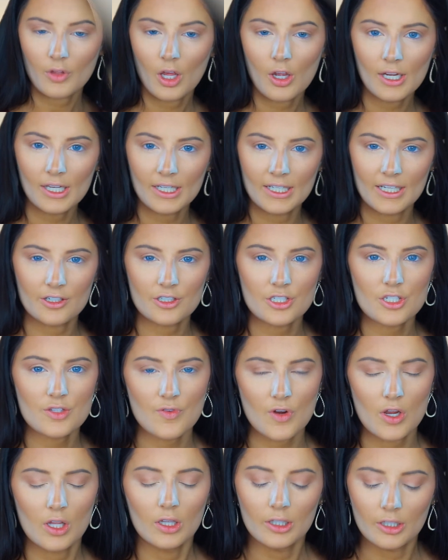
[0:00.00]
Okay, now just
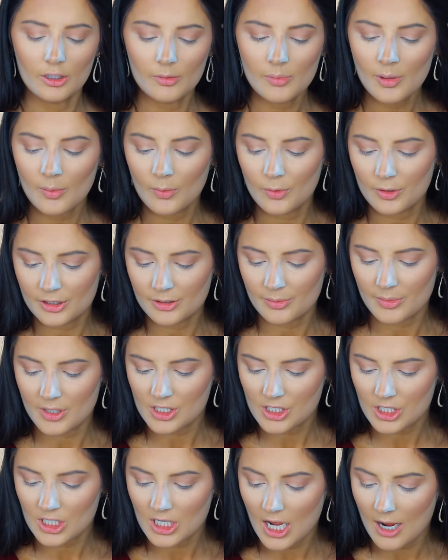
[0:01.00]
for a little bit more
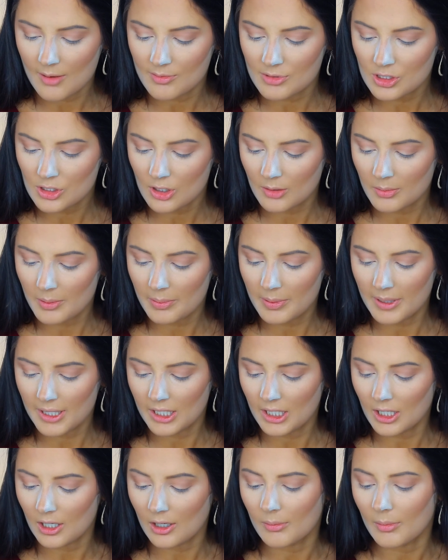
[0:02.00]
dimension, I'm just going to be
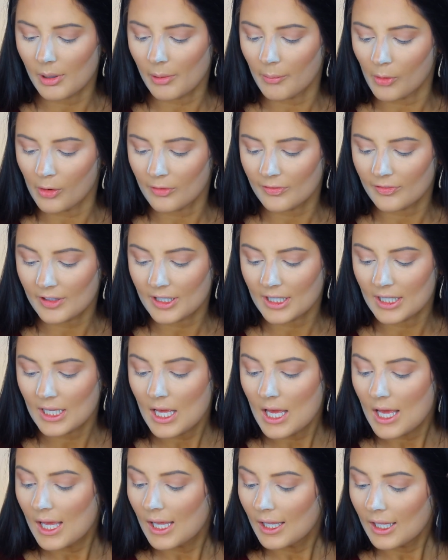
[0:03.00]
picking up my Morphe
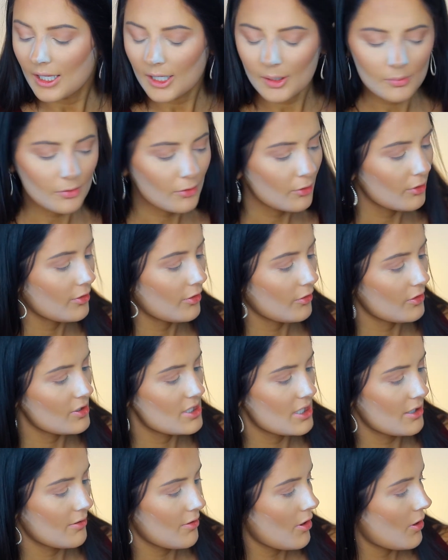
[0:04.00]

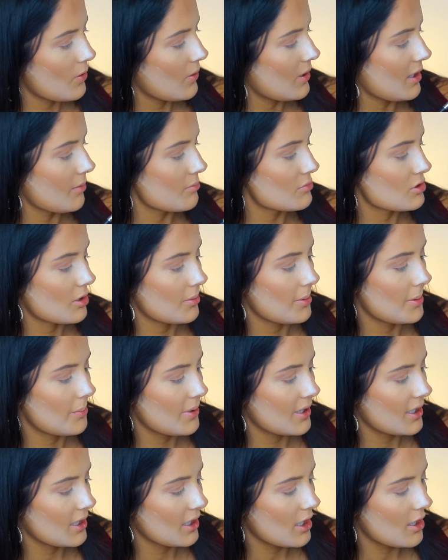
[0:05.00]
M330, and I'm just going to
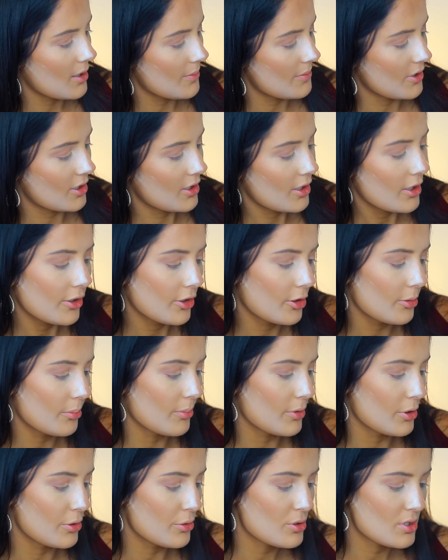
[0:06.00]
be picking up the color
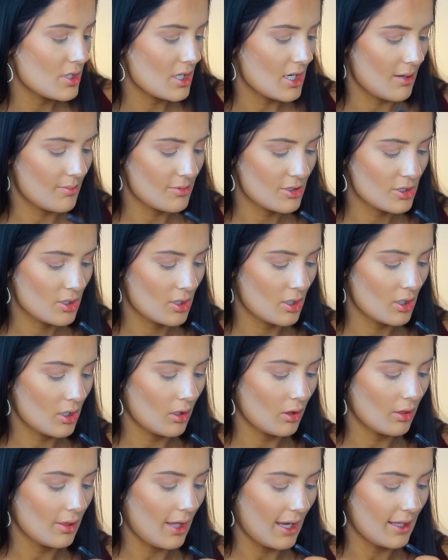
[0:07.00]
Mousse, and I'm just going to
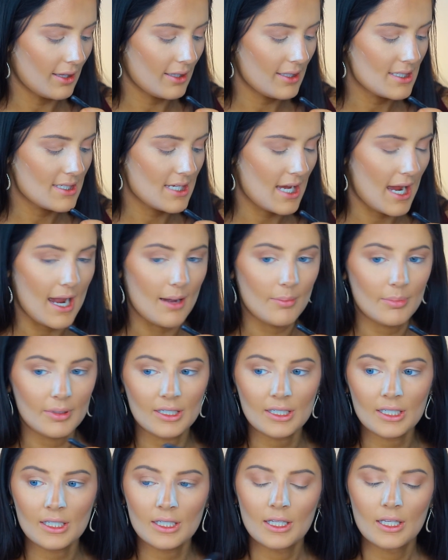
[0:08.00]
lightly tap
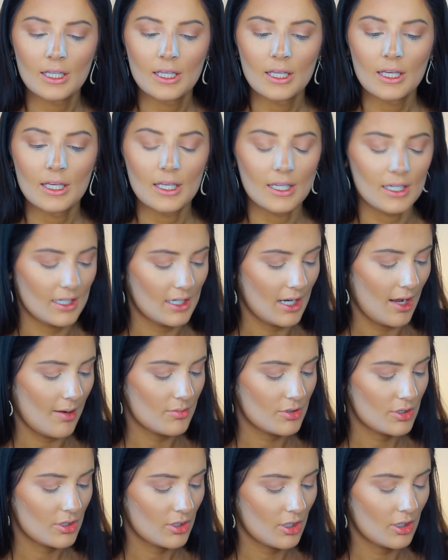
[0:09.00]
in it, and I'm
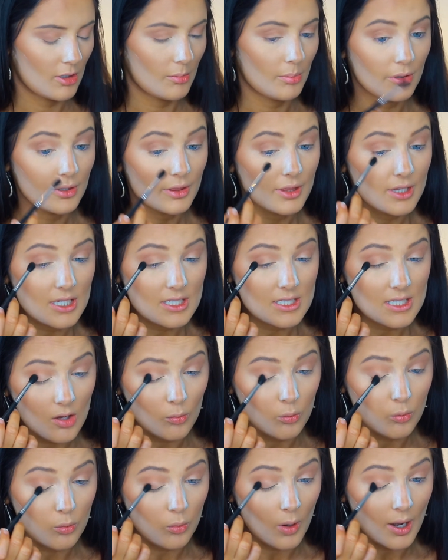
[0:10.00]
just going to put this
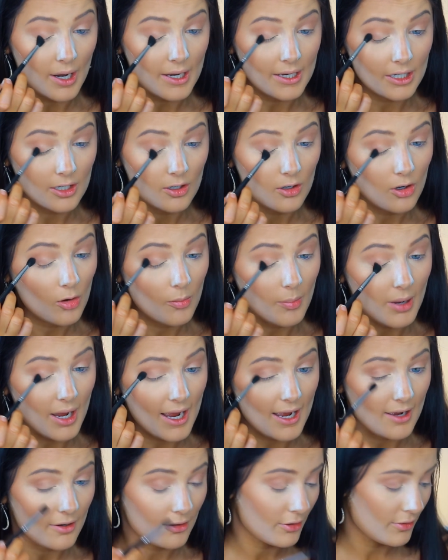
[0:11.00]
right here on my
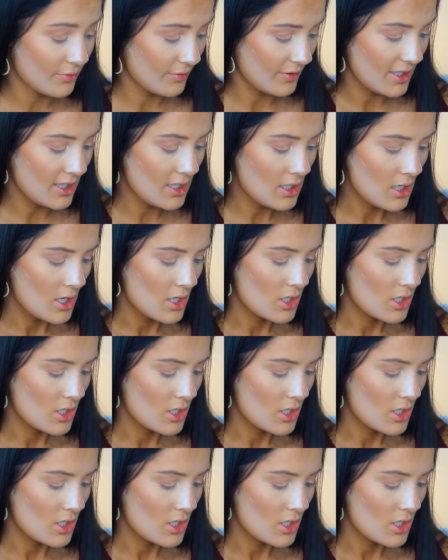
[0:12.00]
outer V,